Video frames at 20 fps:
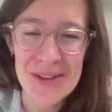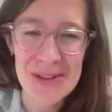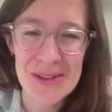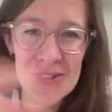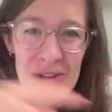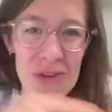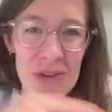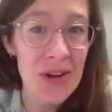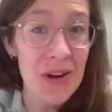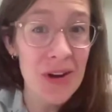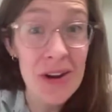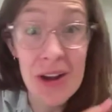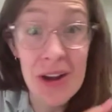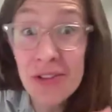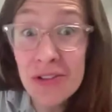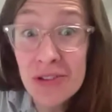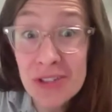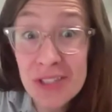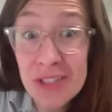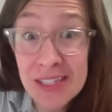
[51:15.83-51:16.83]
So there are
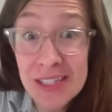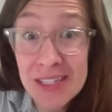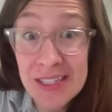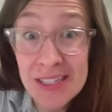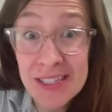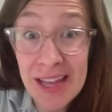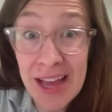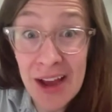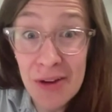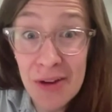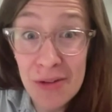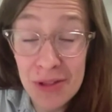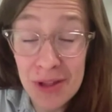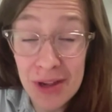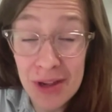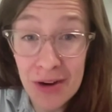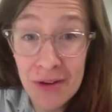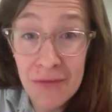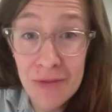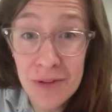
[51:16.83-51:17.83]
other diseases out
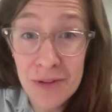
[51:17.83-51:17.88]
there.